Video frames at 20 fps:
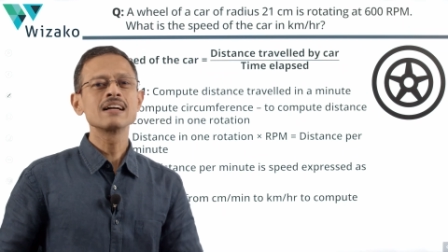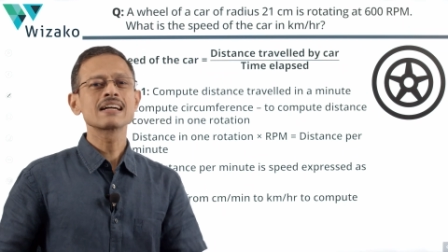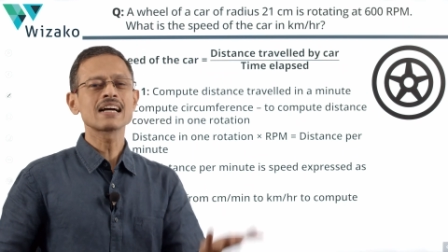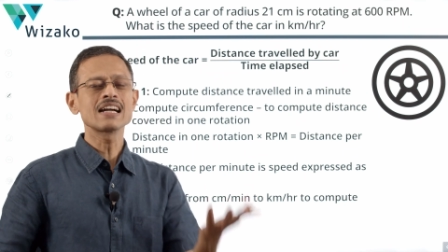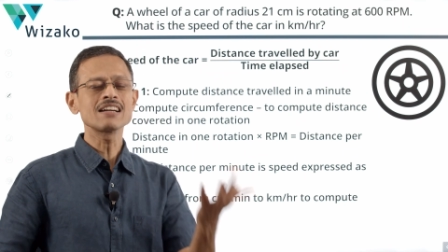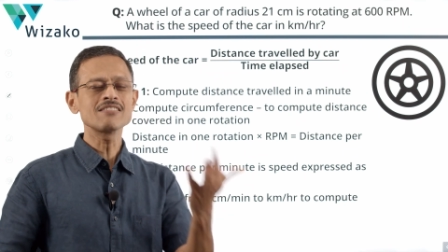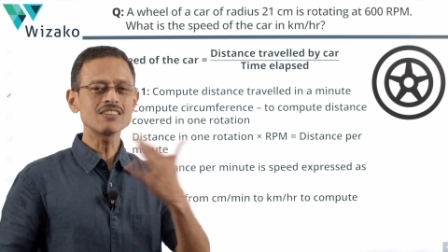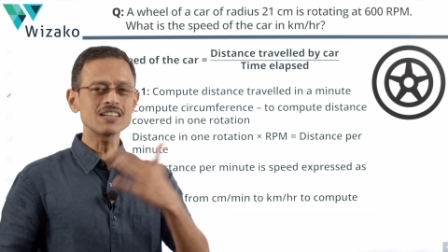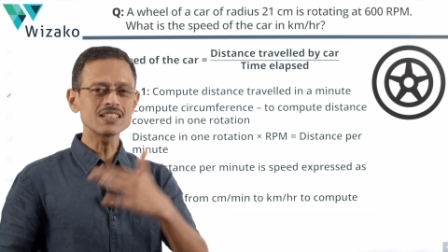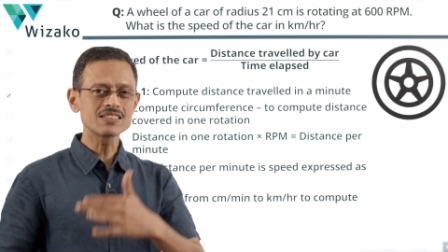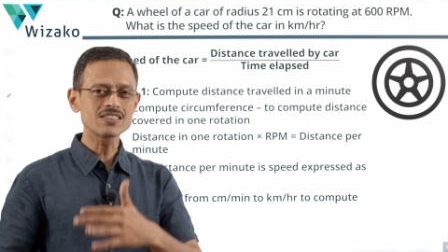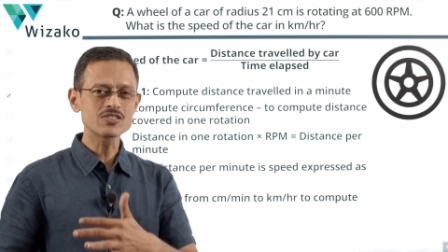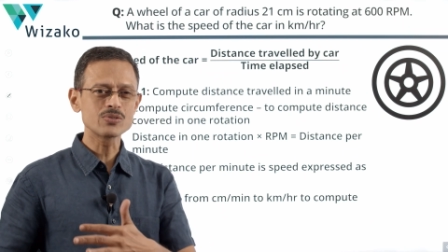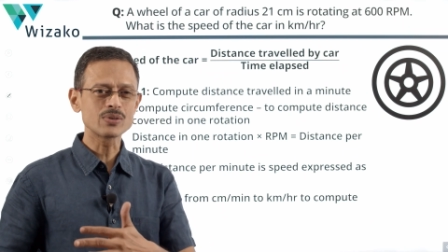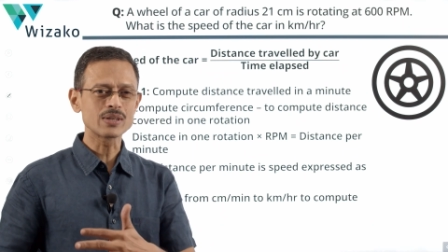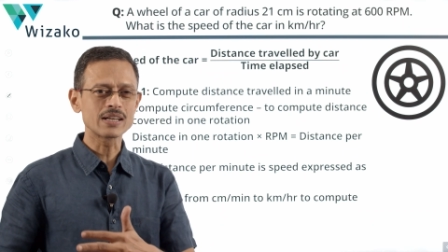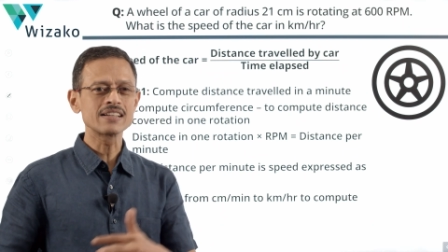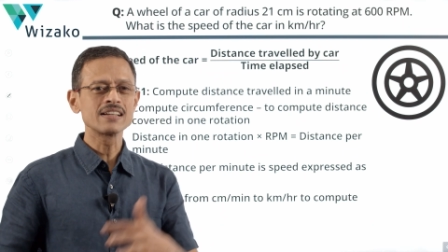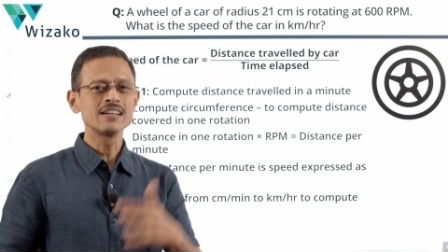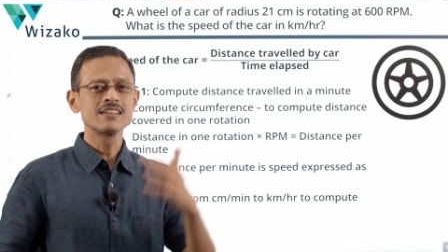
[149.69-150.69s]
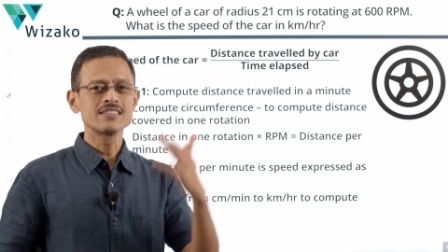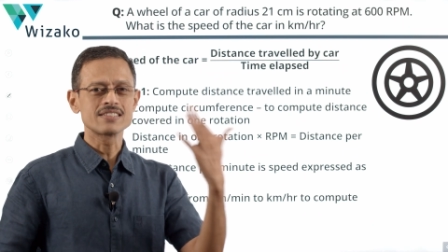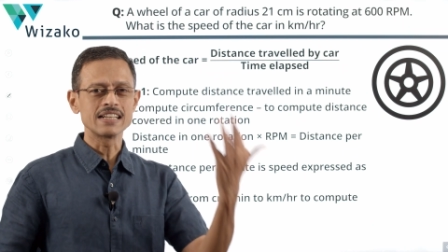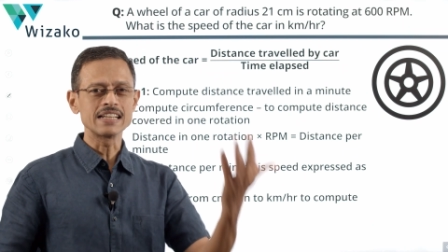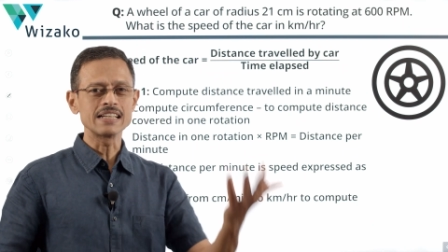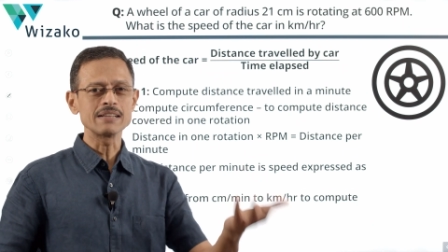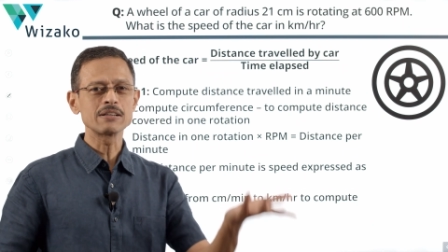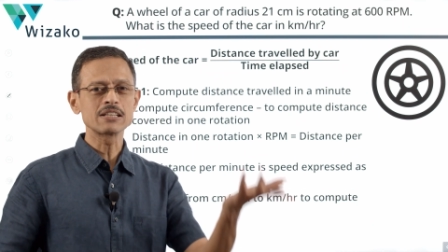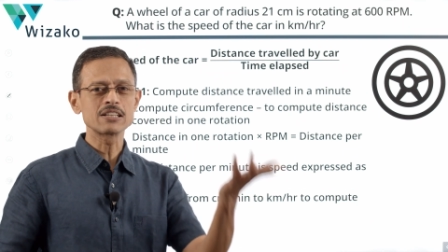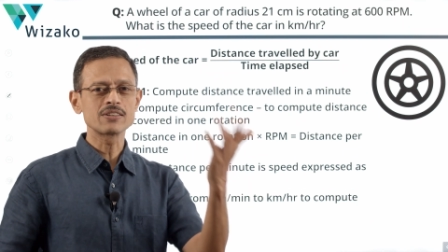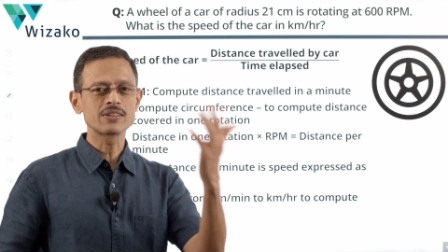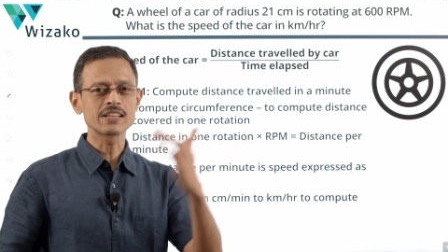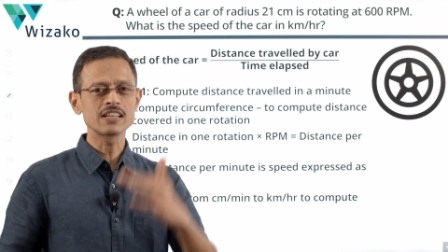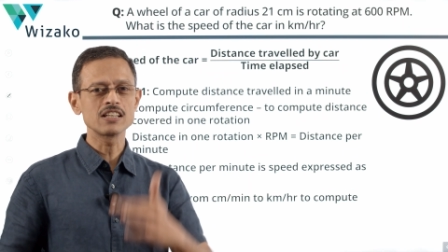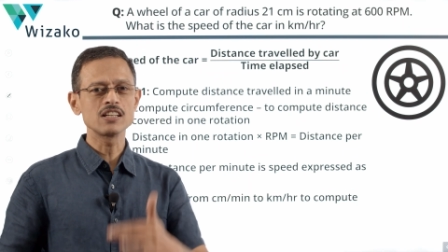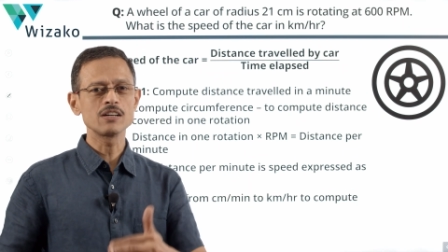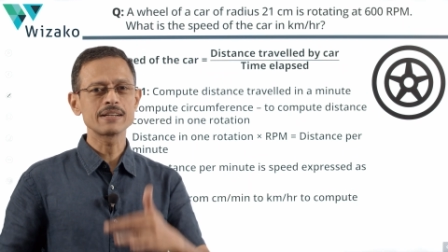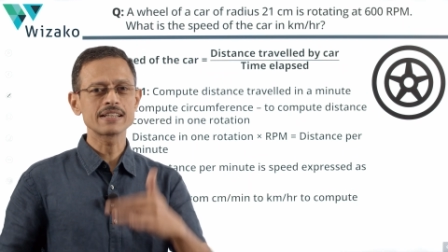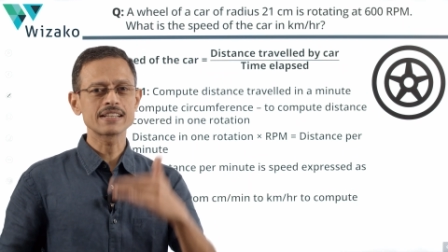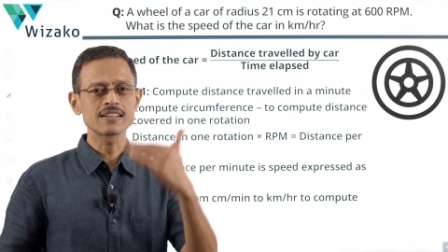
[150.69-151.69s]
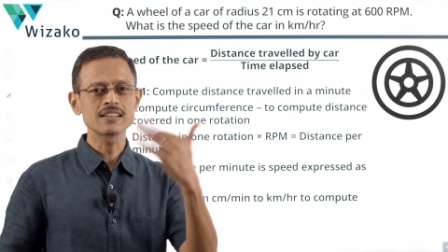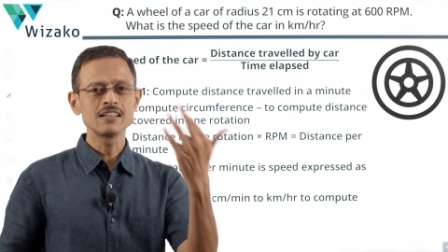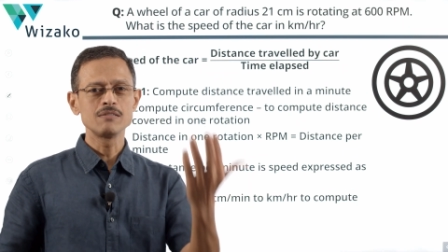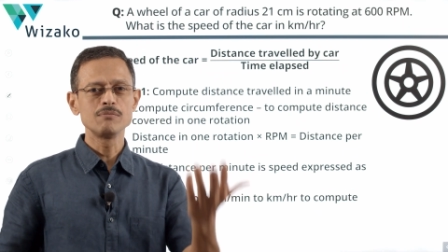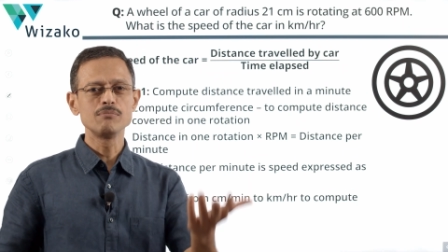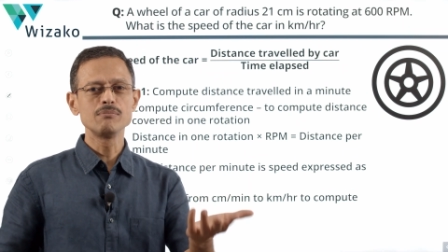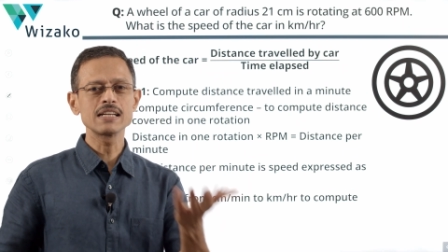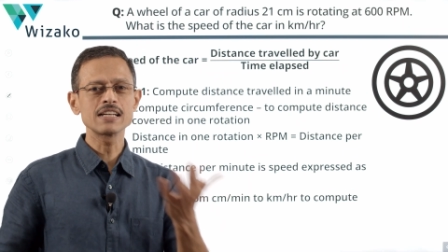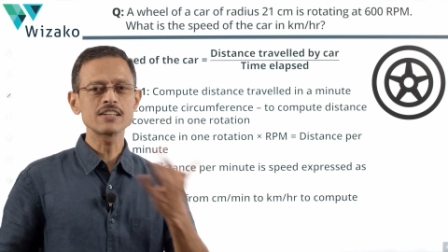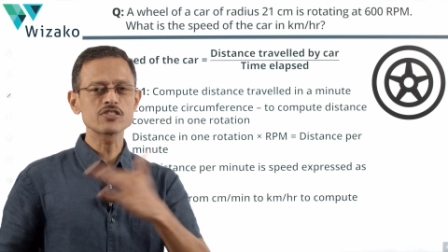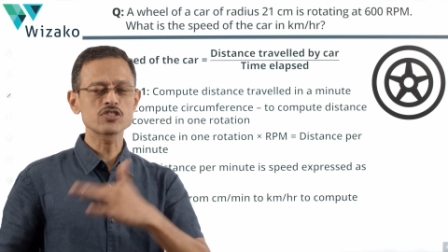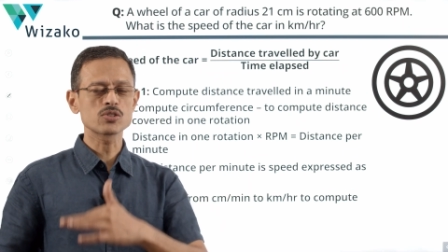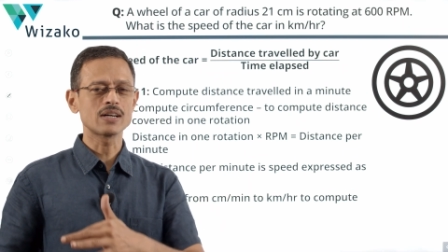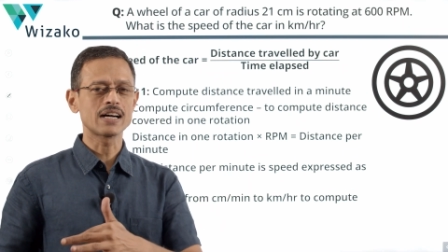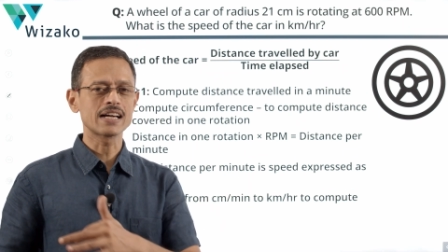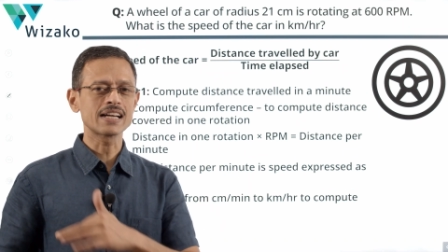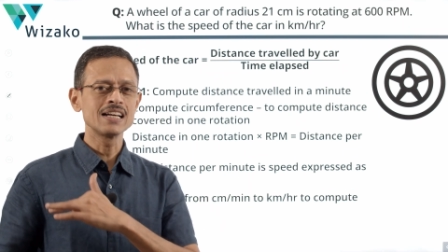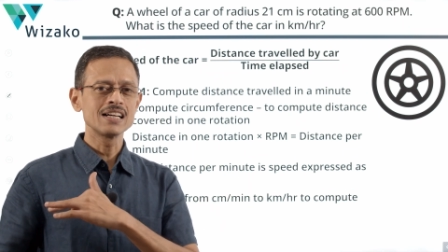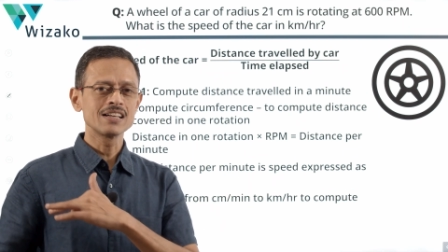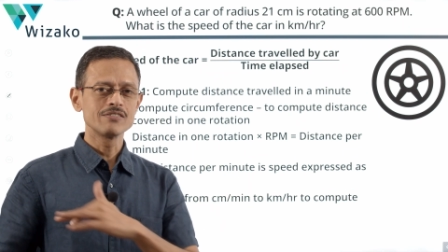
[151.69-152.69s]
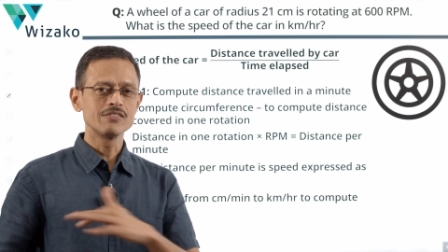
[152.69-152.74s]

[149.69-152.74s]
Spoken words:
Convert this unit, centimeter to kilometer, minutes to hour,